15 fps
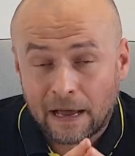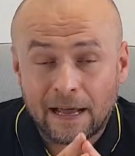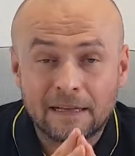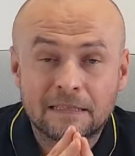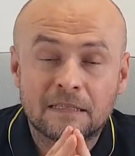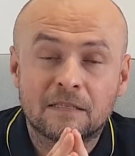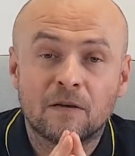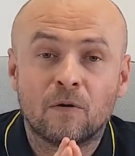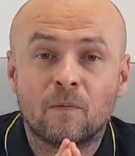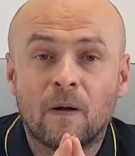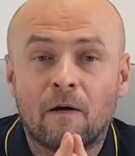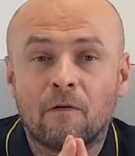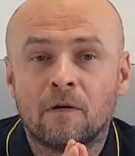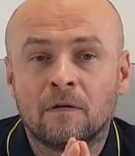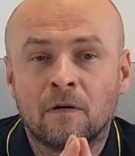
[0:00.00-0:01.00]
and some
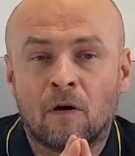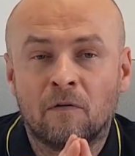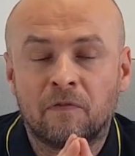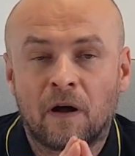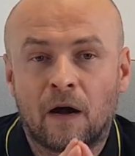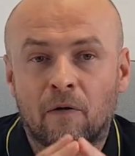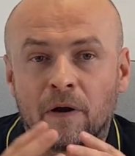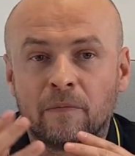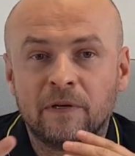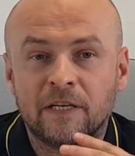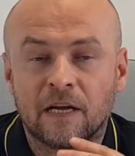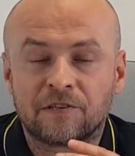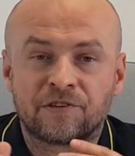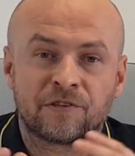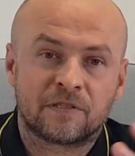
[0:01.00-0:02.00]
of our
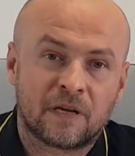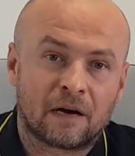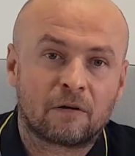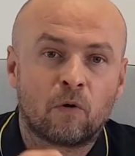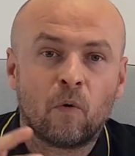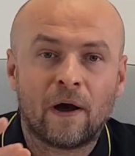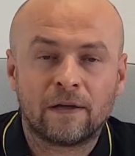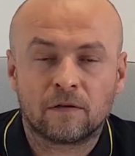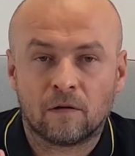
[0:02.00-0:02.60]
miniatures are quite